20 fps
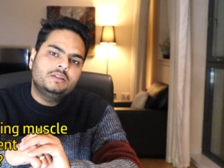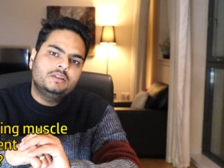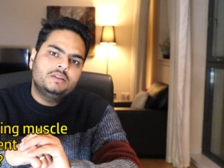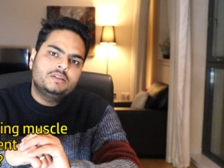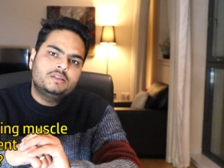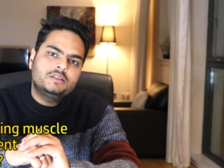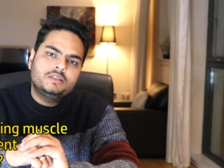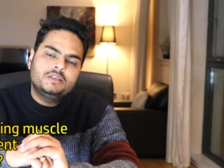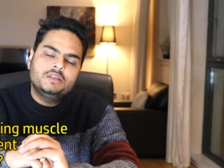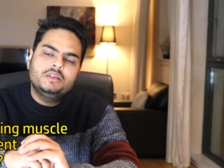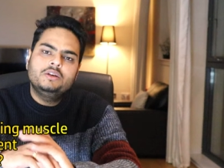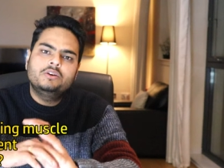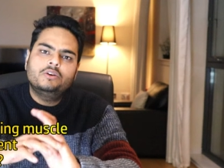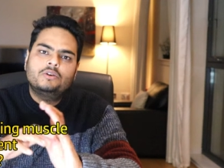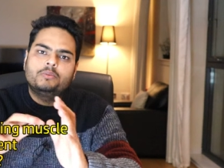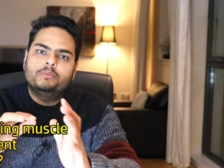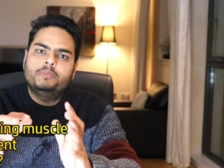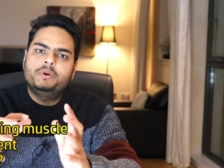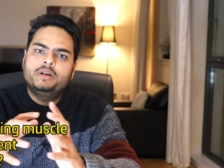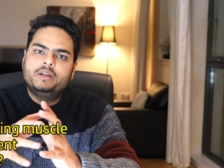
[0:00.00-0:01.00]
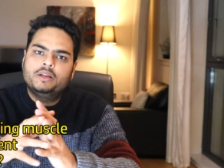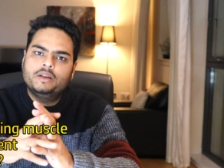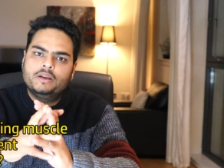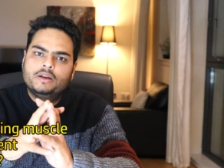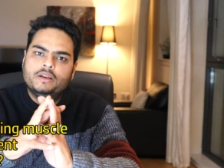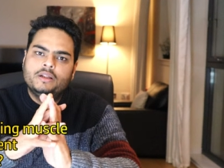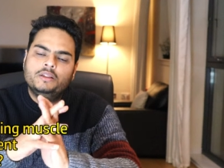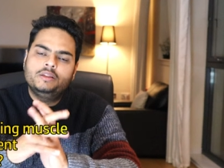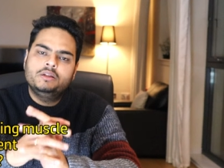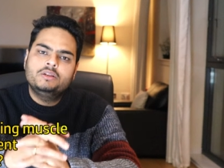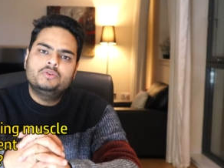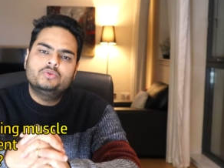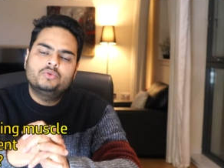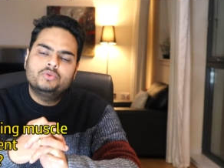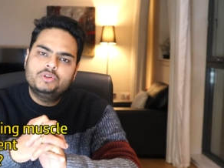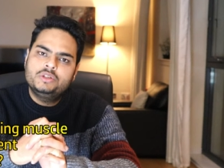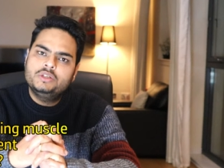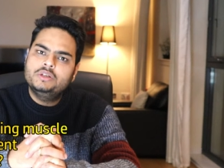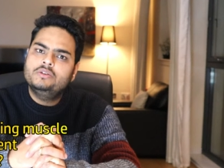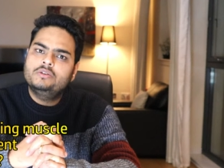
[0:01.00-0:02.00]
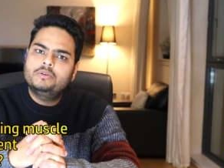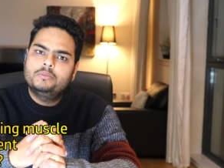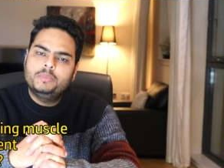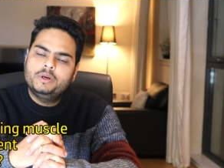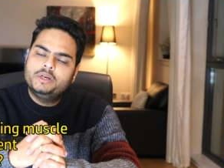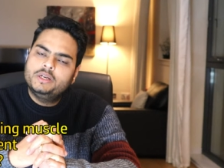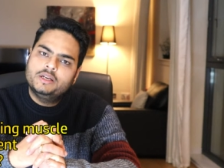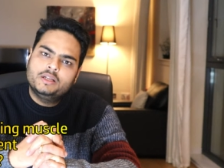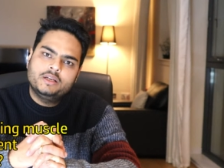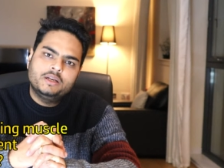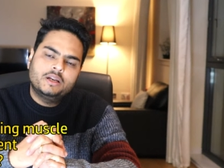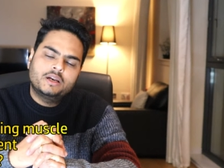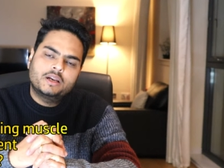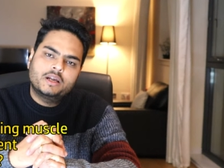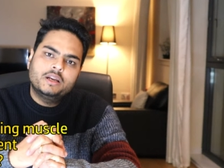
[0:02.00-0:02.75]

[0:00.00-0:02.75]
in this sea of material in this ocean of material